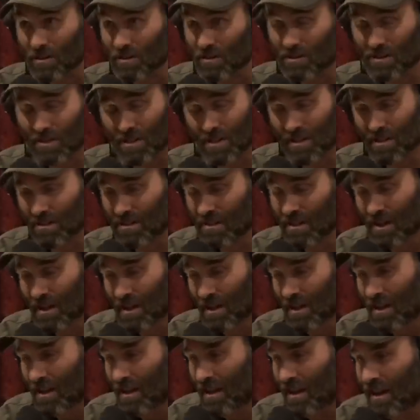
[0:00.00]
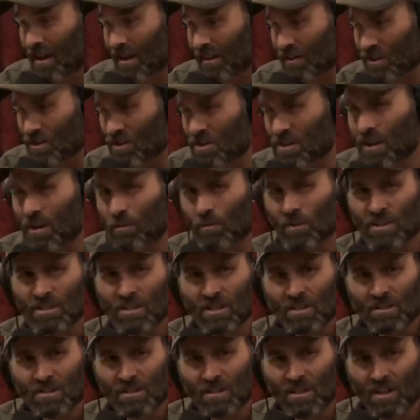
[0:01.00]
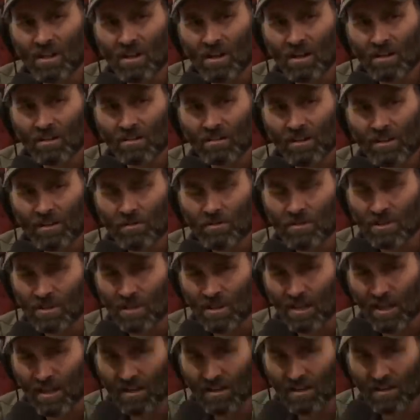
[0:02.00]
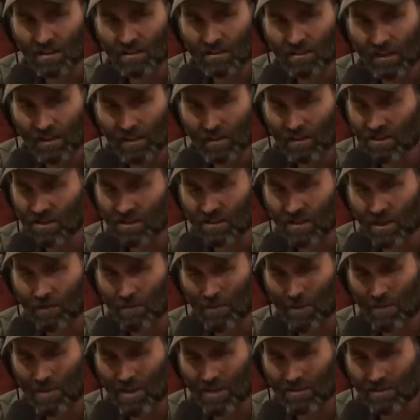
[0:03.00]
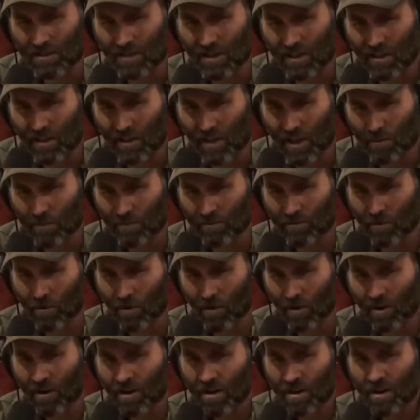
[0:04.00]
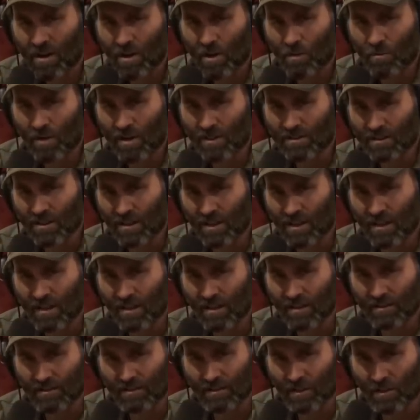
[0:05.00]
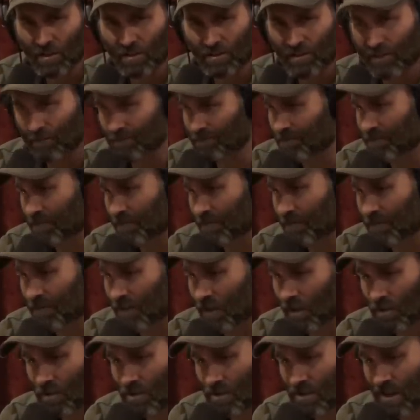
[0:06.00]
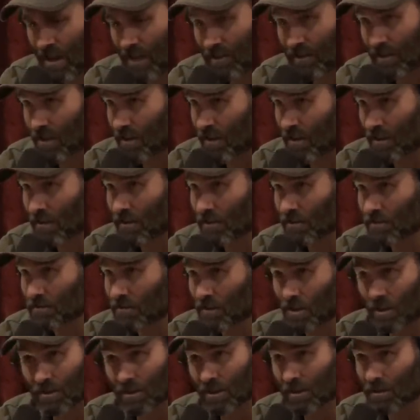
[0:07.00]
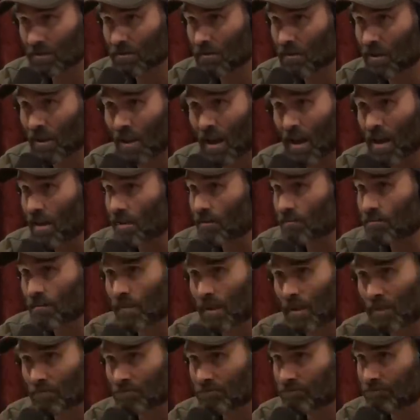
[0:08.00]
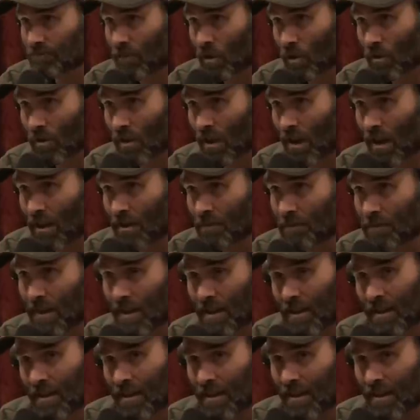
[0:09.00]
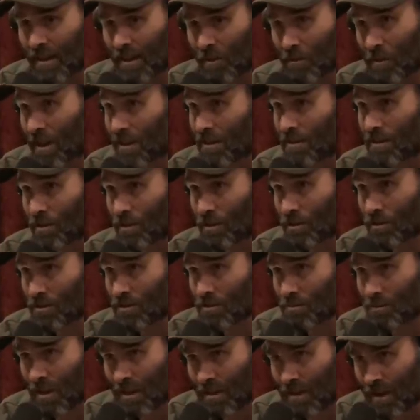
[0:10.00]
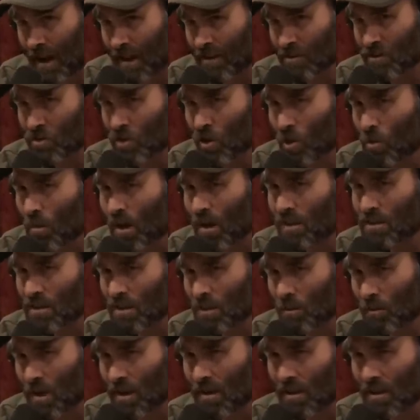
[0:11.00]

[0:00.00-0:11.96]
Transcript: for those things. Uh, did you see that recent? Uh, I think it was in Kenya. I just saw it maybe yesterday, or the day before. But uh, the villagers out there killed killed a, a lion, an, old lion, and it made the news, but not so much in the